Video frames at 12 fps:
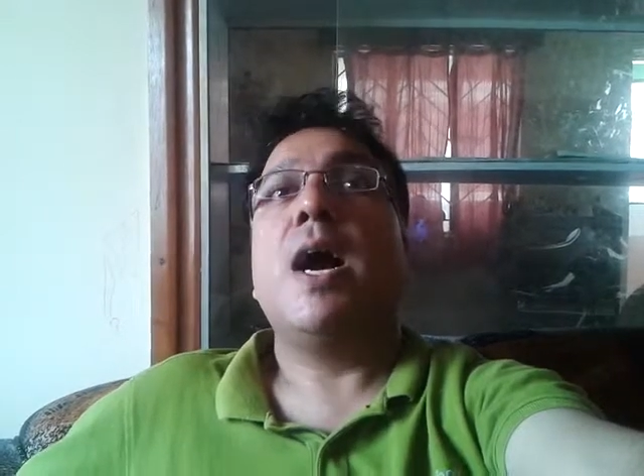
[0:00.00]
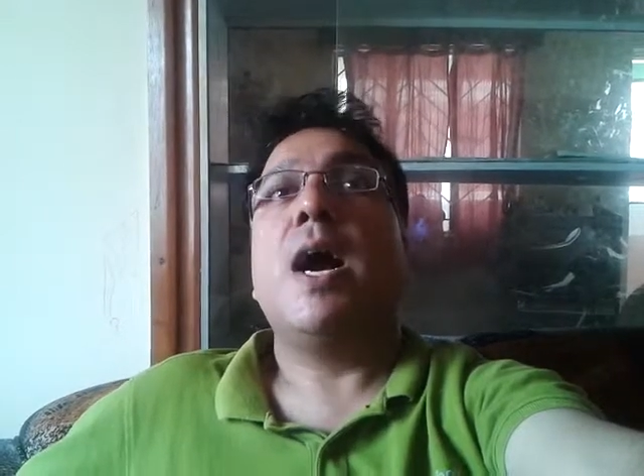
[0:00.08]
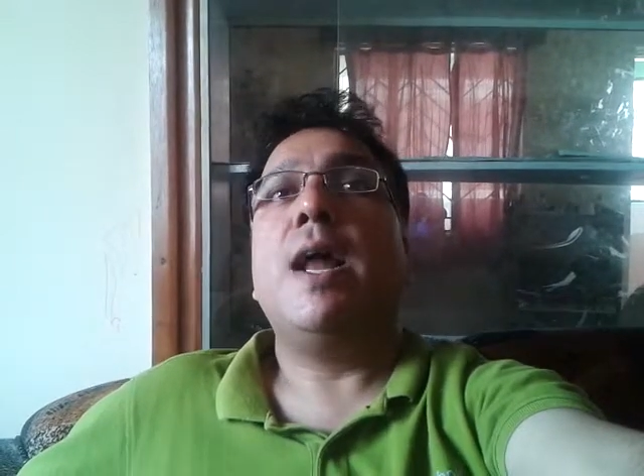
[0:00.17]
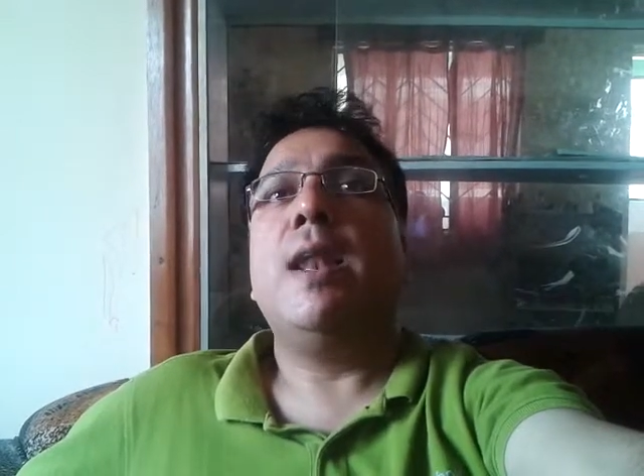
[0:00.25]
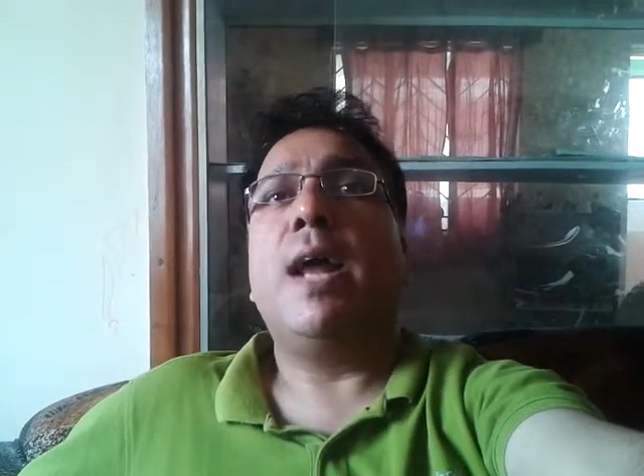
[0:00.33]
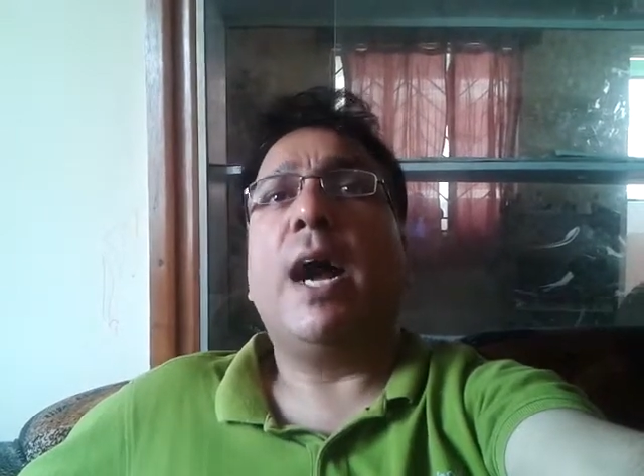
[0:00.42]

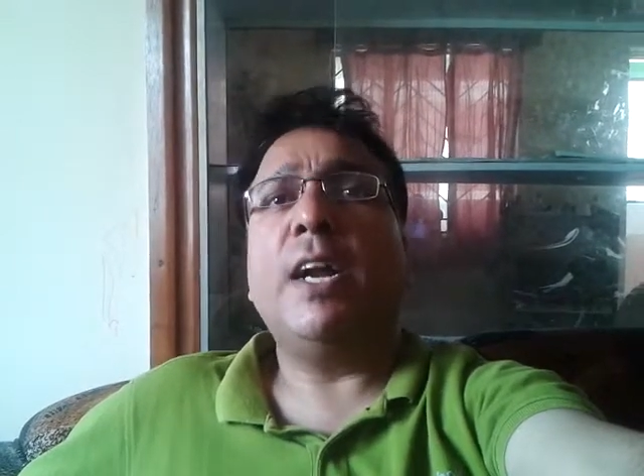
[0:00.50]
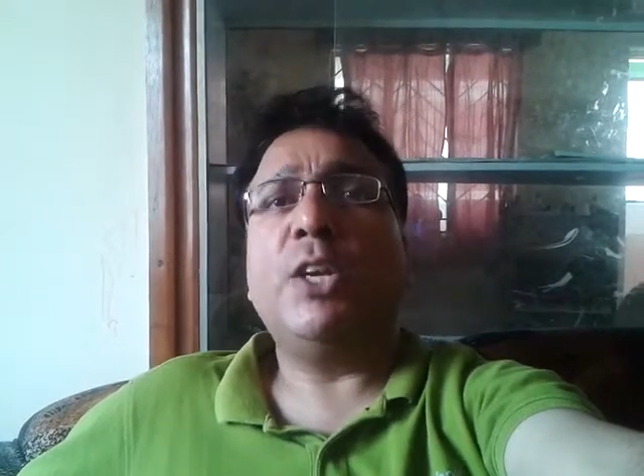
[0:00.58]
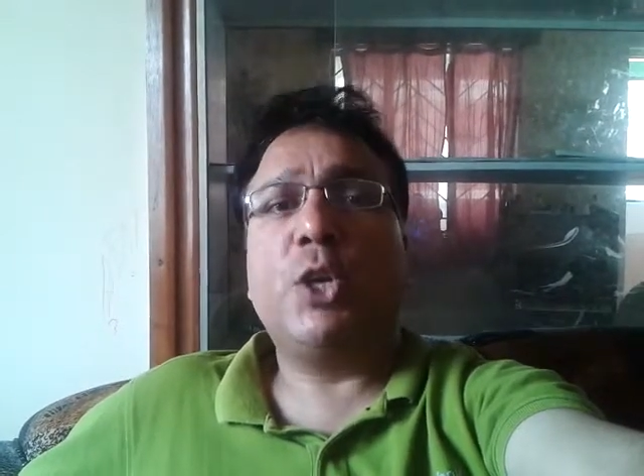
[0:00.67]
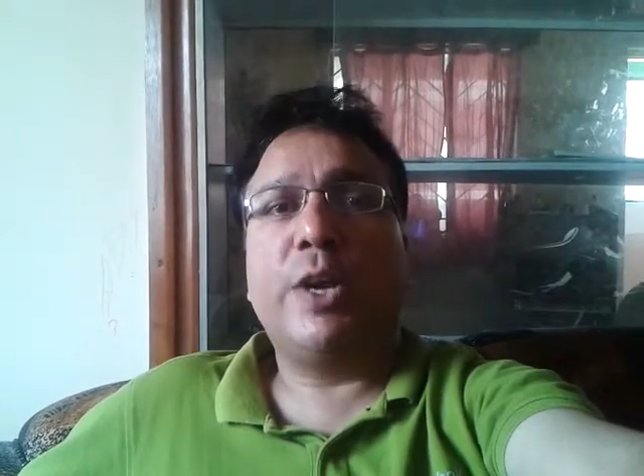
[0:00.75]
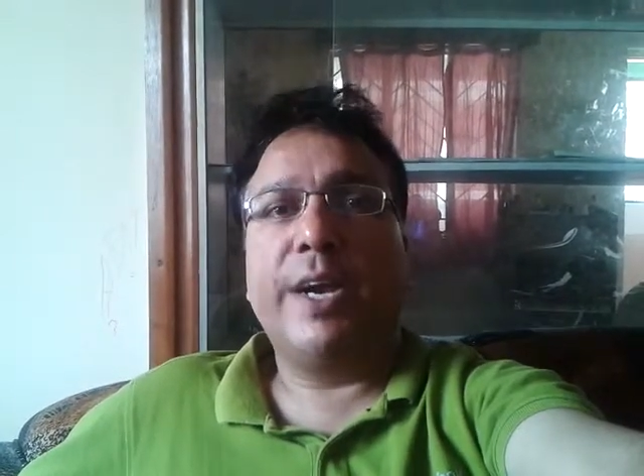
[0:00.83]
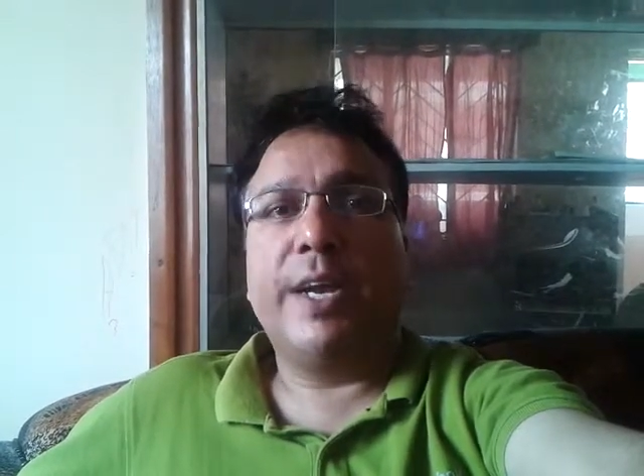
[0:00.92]
A
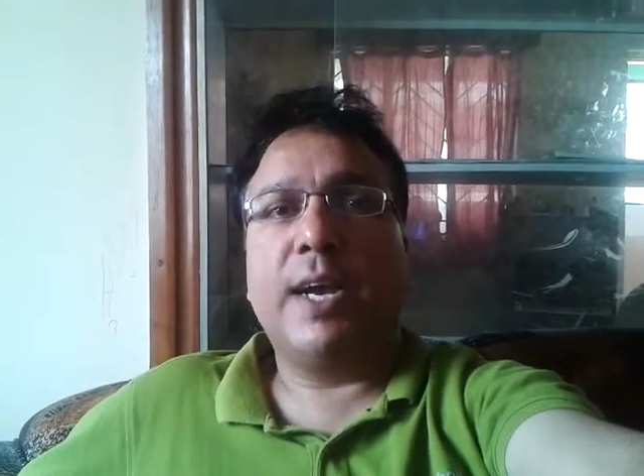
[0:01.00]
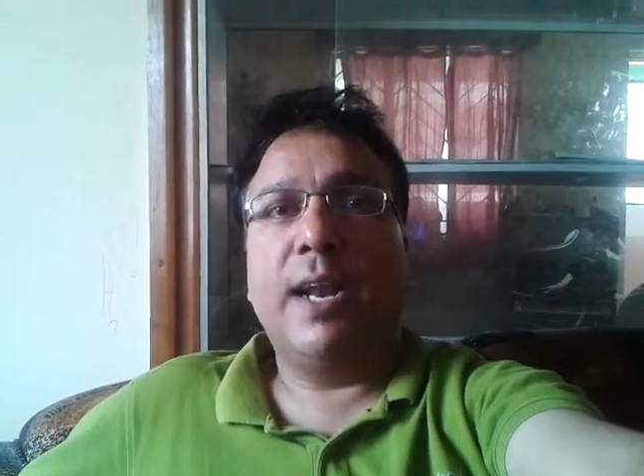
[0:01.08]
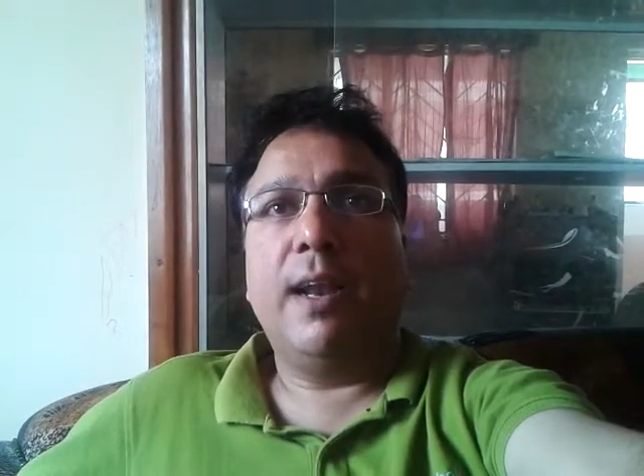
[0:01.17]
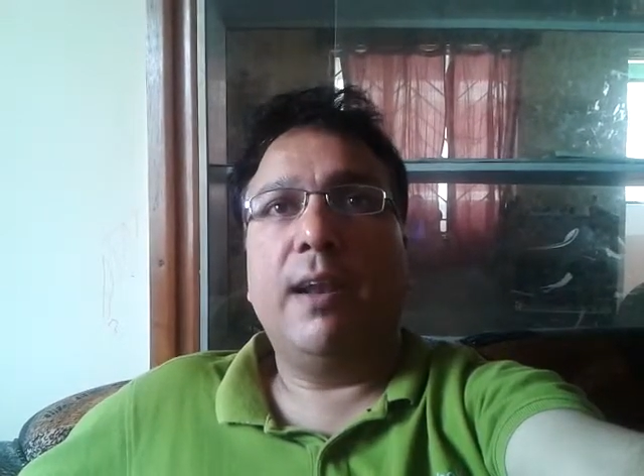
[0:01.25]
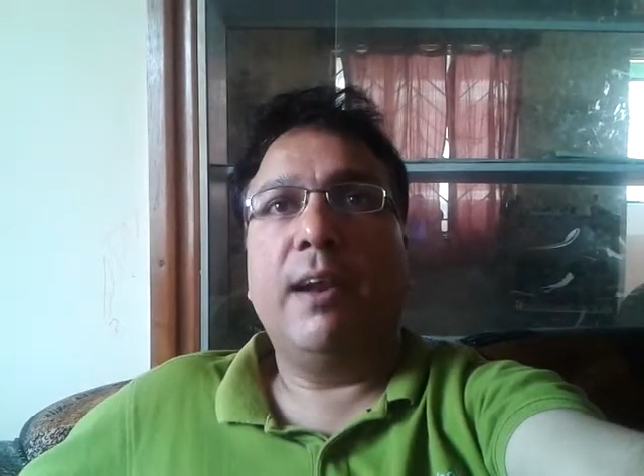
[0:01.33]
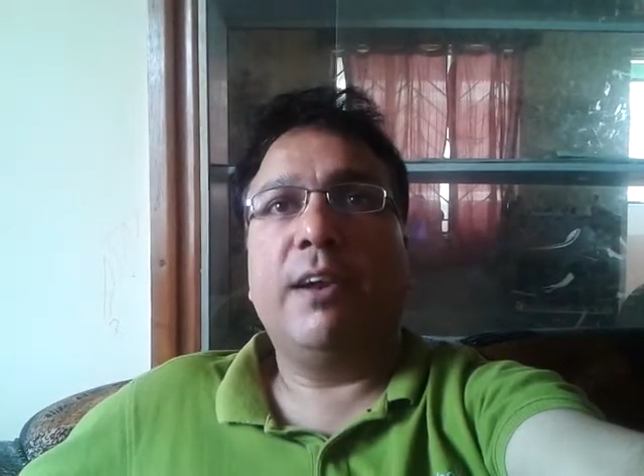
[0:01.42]
large critical
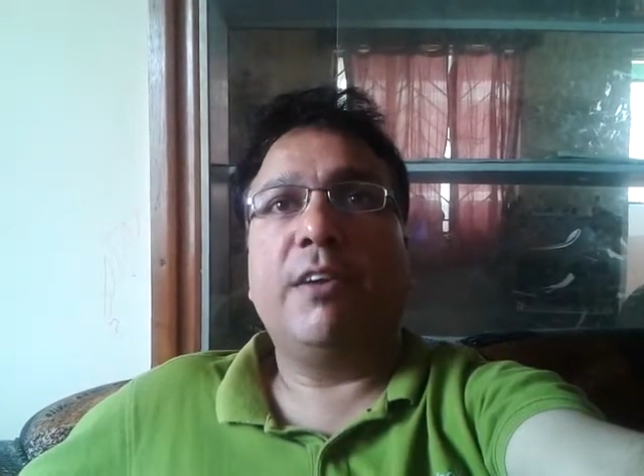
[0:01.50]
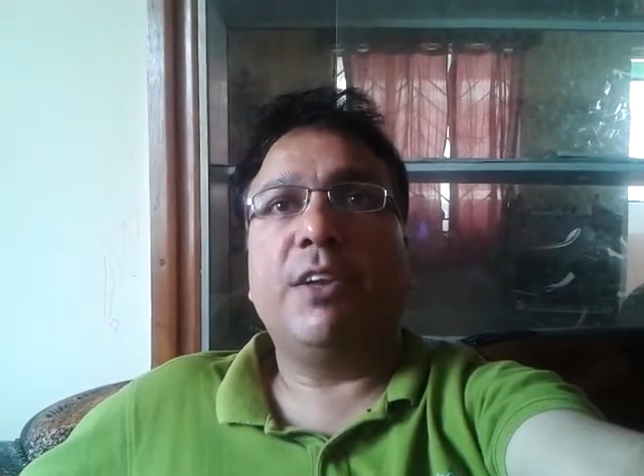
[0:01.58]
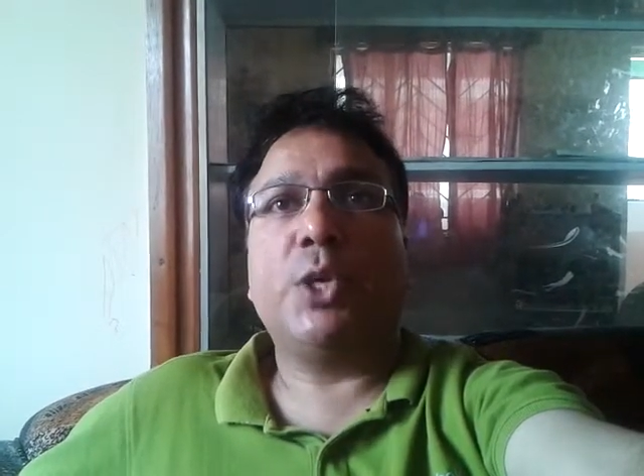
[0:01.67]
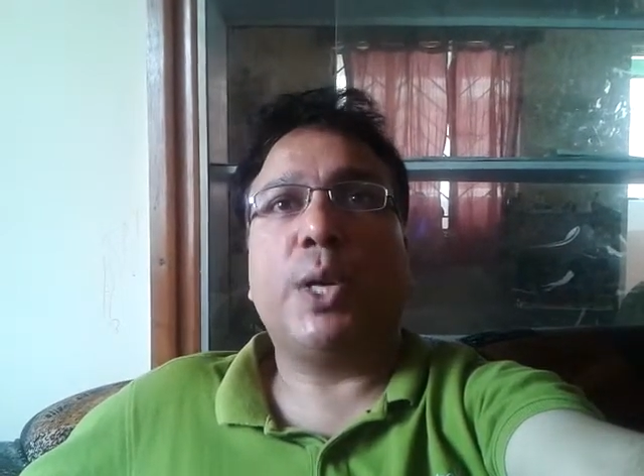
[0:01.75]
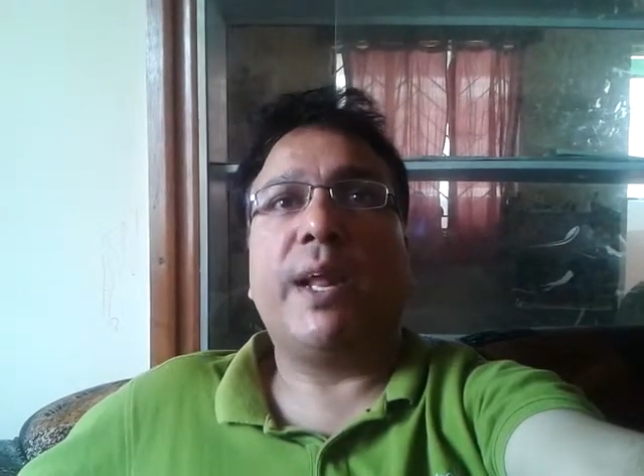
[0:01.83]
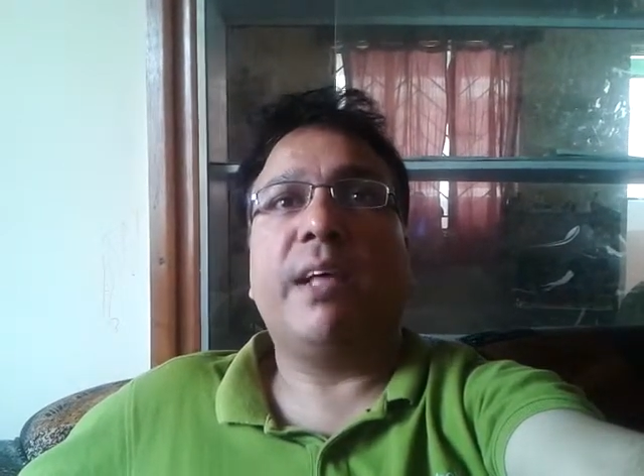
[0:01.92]

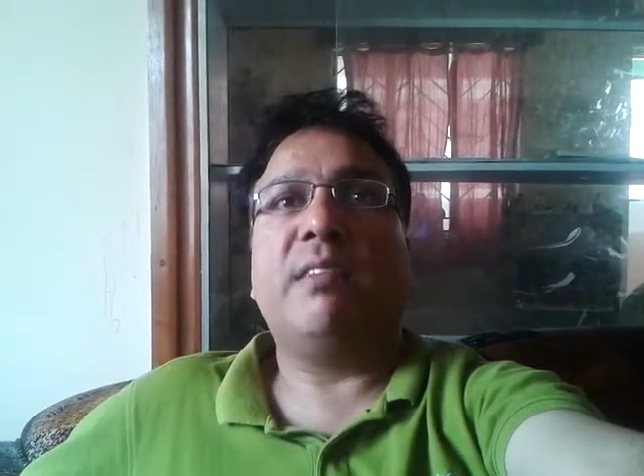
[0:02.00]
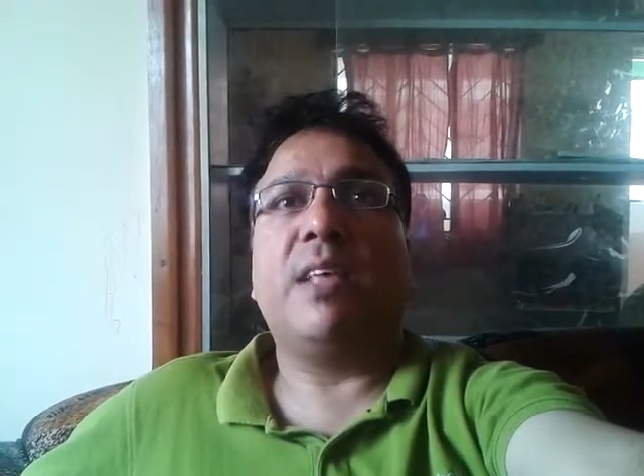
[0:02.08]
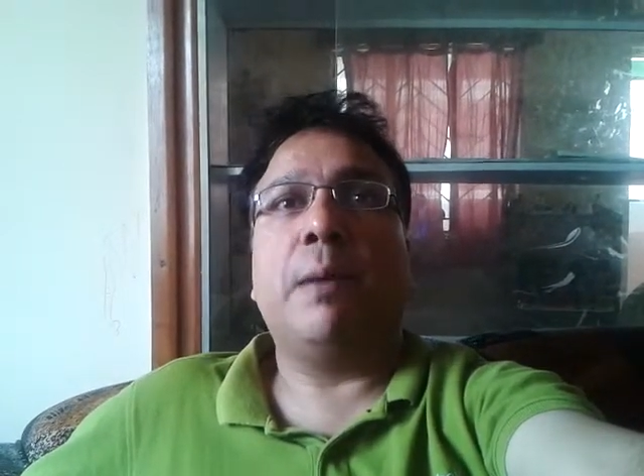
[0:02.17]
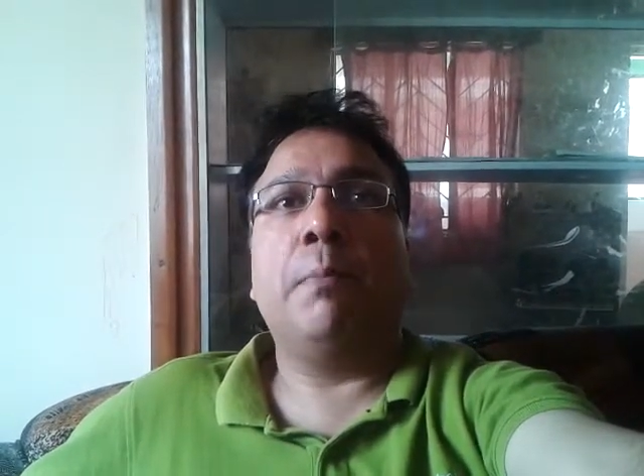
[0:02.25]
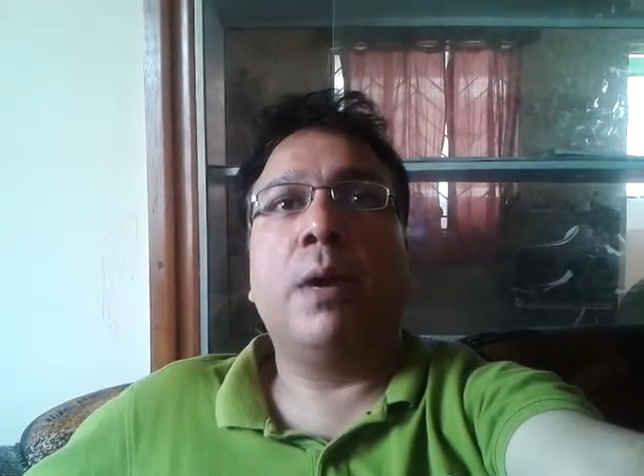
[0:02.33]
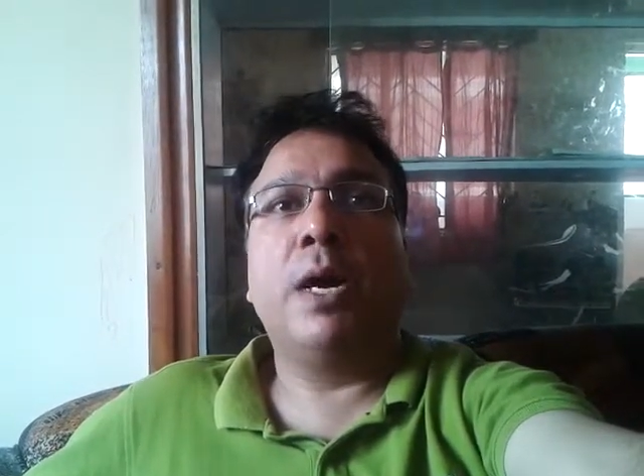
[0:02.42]
literature has
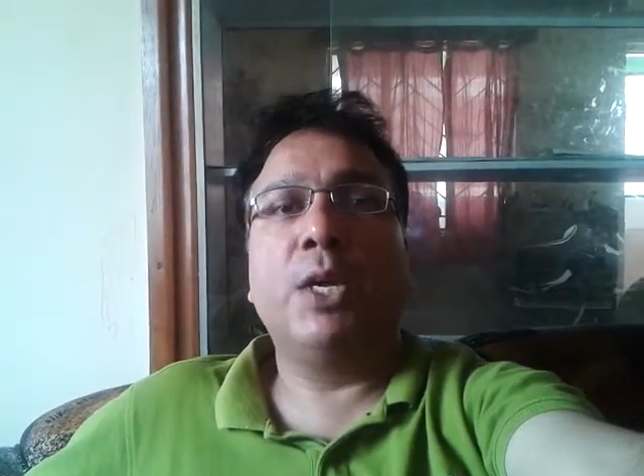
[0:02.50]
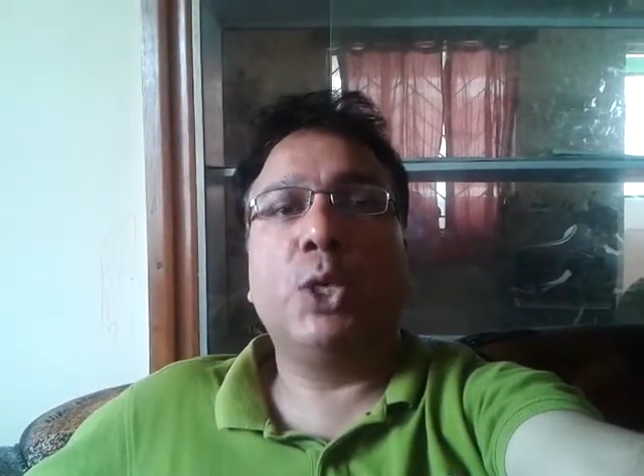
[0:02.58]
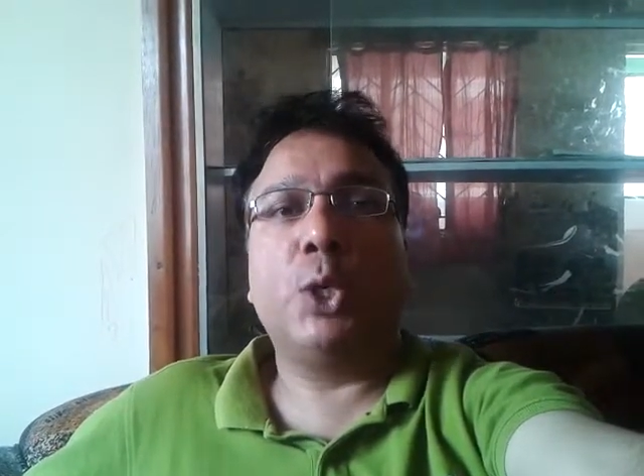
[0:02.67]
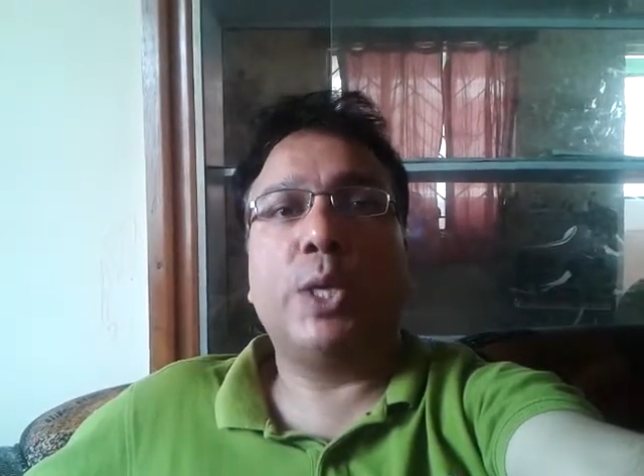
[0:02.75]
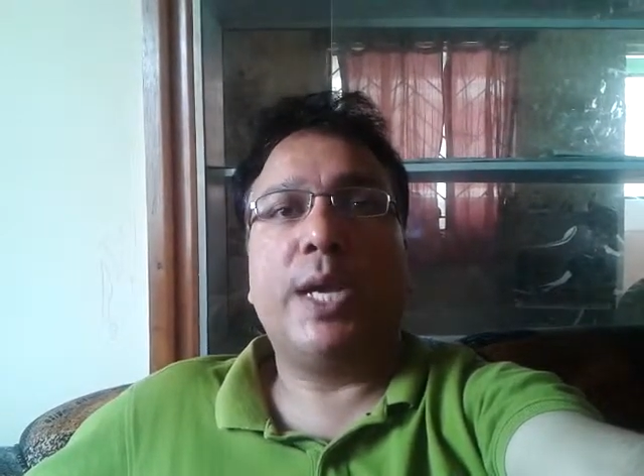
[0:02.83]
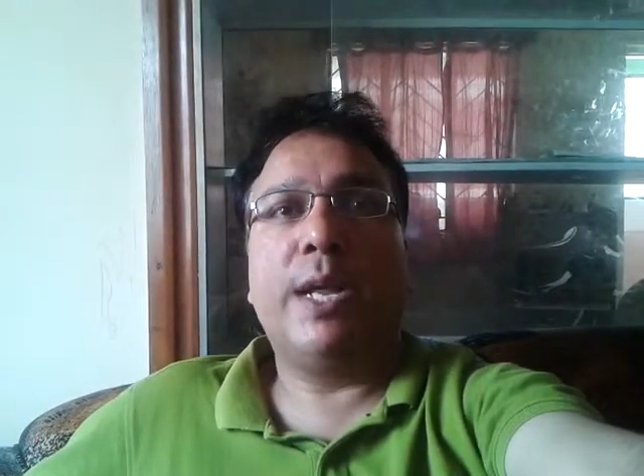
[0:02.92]
emerged